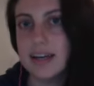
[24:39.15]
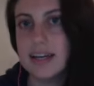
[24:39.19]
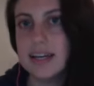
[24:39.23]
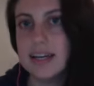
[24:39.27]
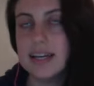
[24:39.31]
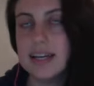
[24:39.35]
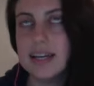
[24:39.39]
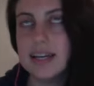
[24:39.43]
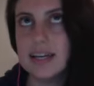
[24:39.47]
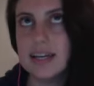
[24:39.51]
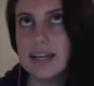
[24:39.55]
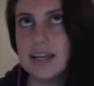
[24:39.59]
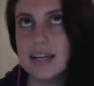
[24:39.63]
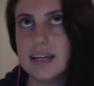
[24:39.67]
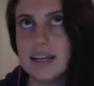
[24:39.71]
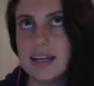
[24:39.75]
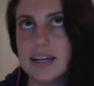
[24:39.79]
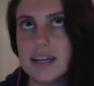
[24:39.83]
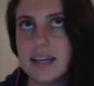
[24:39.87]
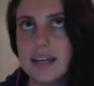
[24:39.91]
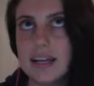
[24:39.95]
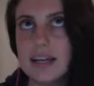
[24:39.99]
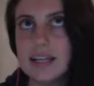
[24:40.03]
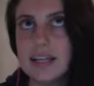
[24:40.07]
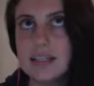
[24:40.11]
He
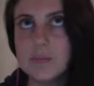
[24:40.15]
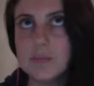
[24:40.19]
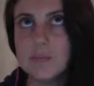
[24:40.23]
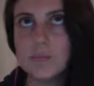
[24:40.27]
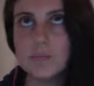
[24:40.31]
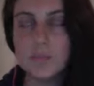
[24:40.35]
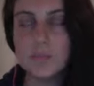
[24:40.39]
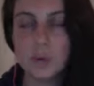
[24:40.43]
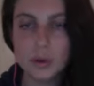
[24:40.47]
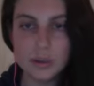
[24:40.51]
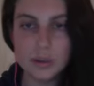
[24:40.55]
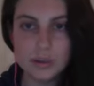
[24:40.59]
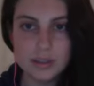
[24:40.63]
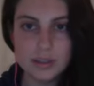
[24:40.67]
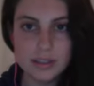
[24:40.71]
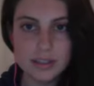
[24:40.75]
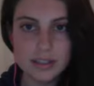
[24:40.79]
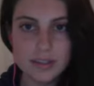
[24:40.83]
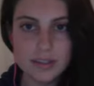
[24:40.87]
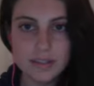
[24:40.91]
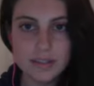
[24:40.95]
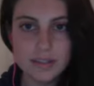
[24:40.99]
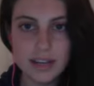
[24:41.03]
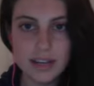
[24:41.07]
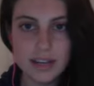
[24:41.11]
eats
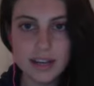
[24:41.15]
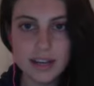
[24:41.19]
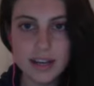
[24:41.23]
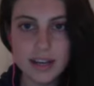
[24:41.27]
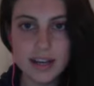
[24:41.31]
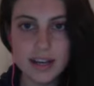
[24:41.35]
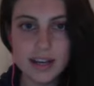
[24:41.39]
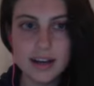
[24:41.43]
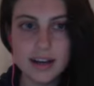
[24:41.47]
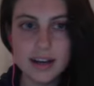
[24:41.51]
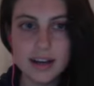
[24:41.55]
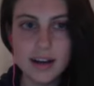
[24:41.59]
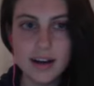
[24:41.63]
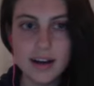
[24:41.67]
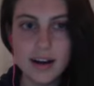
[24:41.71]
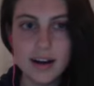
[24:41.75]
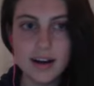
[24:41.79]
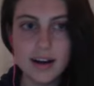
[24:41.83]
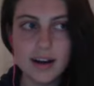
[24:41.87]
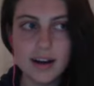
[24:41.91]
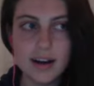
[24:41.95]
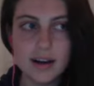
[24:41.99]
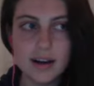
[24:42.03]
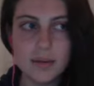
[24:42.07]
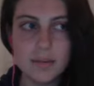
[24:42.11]
mostly vegan.
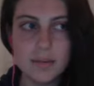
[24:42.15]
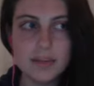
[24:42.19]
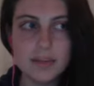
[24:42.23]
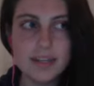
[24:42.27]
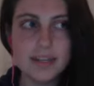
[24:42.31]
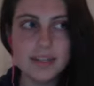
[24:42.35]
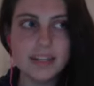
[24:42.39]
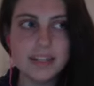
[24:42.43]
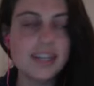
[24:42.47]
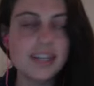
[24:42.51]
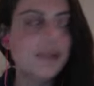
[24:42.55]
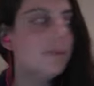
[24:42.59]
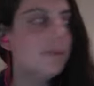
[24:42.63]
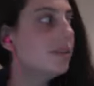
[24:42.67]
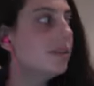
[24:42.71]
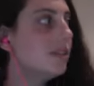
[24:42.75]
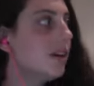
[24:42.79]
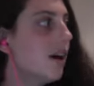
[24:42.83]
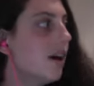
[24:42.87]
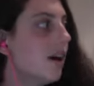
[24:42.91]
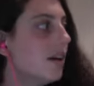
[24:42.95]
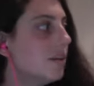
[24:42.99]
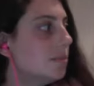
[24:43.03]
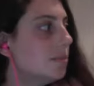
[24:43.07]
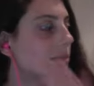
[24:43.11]
Um, he, he would
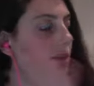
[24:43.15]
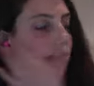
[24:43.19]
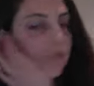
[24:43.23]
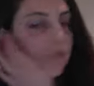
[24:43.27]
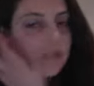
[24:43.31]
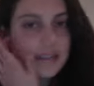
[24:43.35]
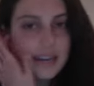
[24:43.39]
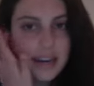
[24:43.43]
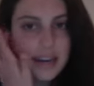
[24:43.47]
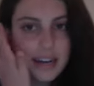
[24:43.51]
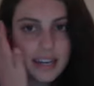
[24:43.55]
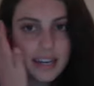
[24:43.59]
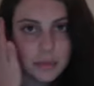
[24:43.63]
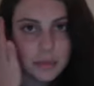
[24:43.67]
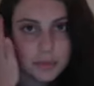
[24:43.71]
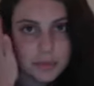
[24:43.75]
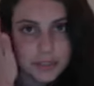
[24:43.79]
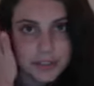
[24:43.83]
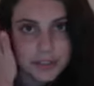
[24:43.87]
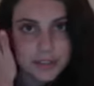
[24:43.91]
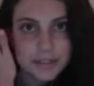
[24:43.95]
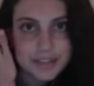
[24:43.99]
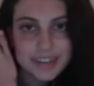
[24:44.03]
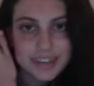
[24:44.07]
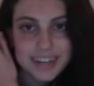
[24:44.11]
call himself a ninety
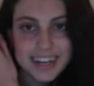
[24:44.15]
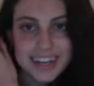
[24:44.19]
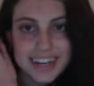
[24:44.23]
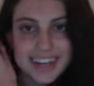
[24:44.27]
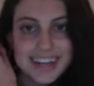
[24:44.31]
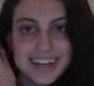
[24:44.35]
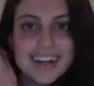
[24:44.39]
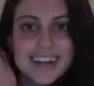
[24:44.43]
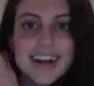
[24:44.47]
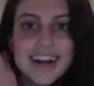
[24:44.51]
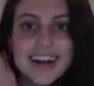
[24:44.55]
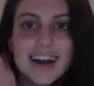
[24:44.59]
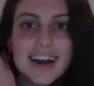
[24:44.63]
percent vegan.